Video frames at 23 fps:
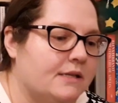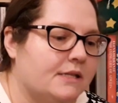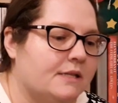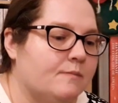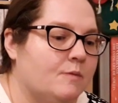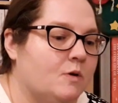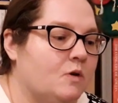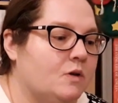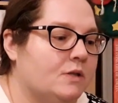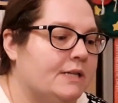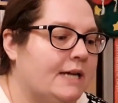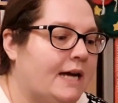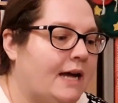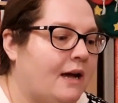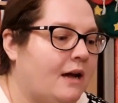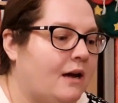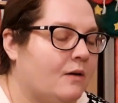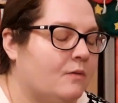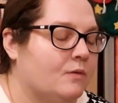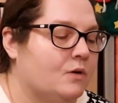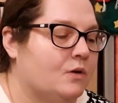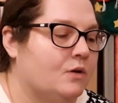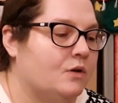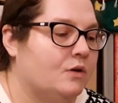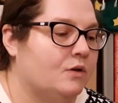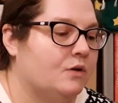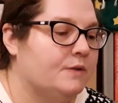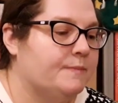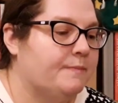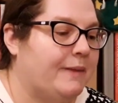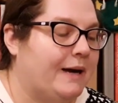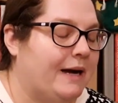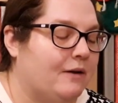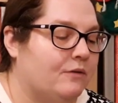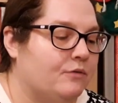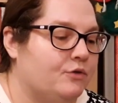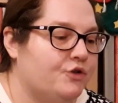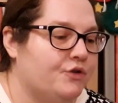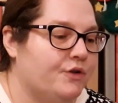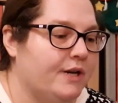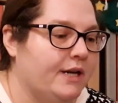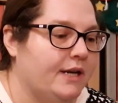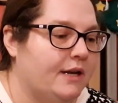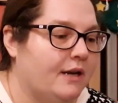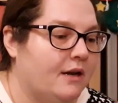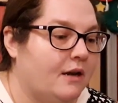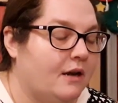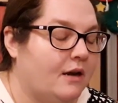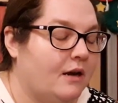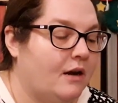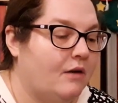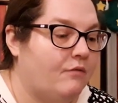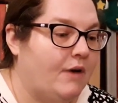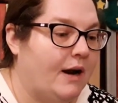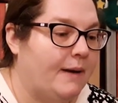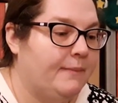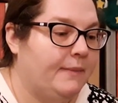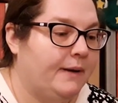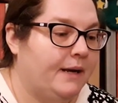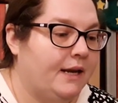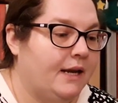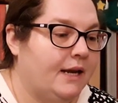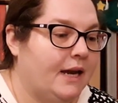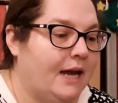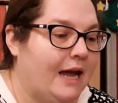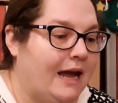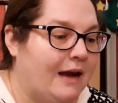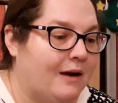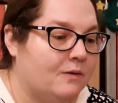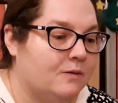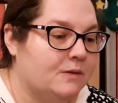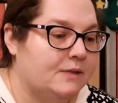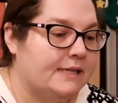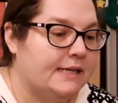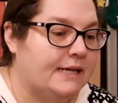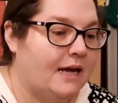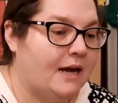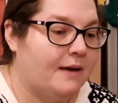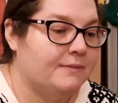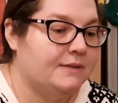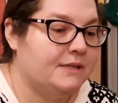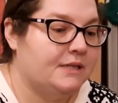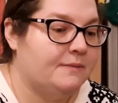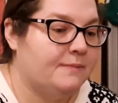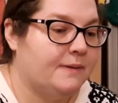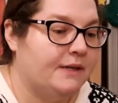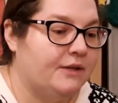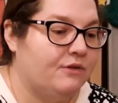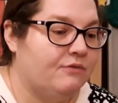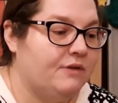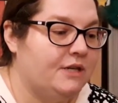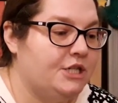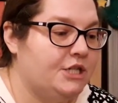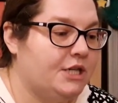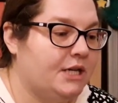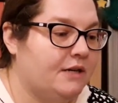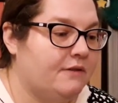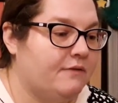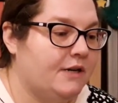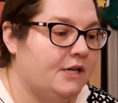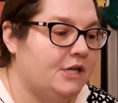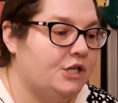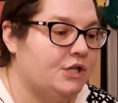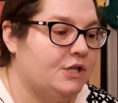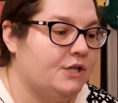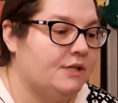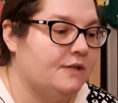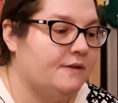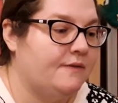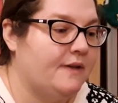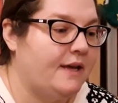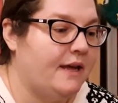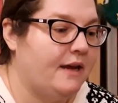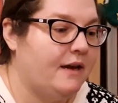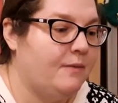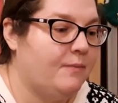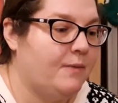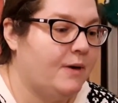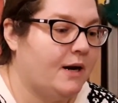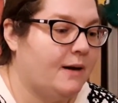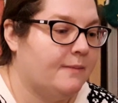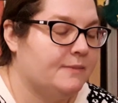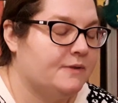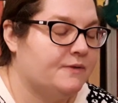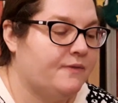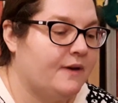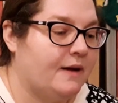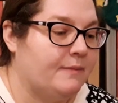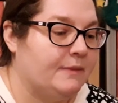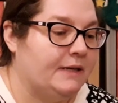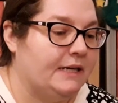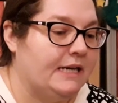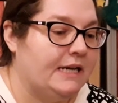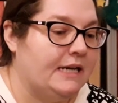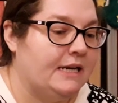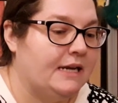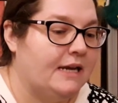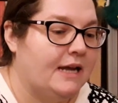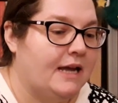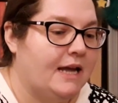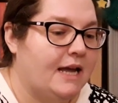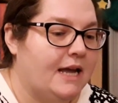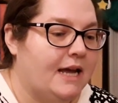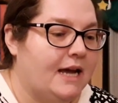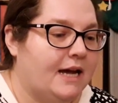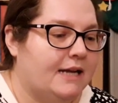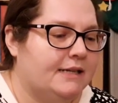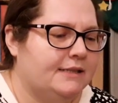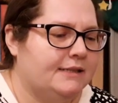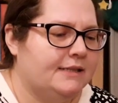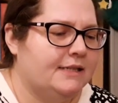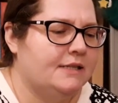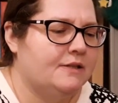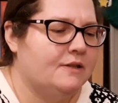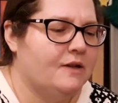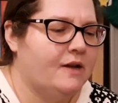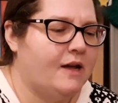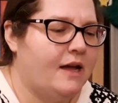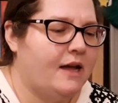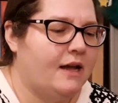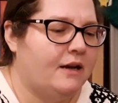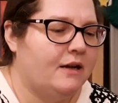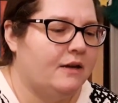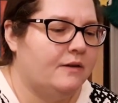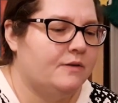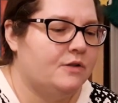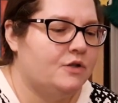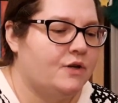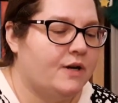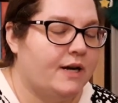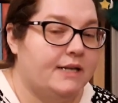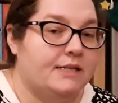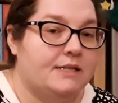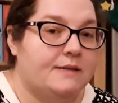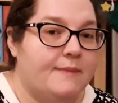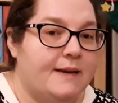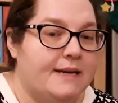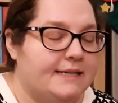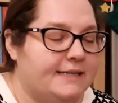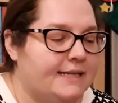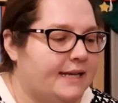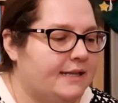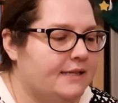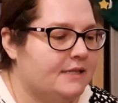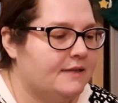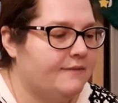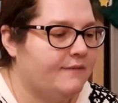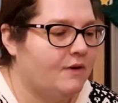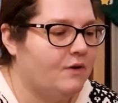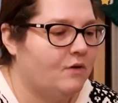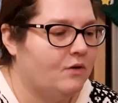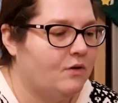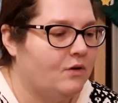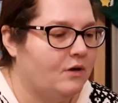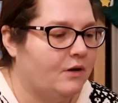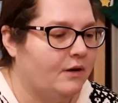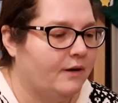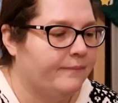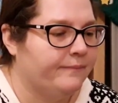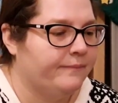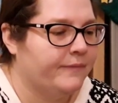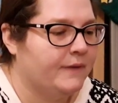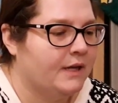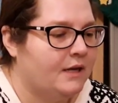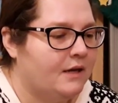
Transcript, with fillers: a small town called Boundary, a rambling house inhabited by three generations of the Abrahams family, and a little girl who is trying to make sense of it all.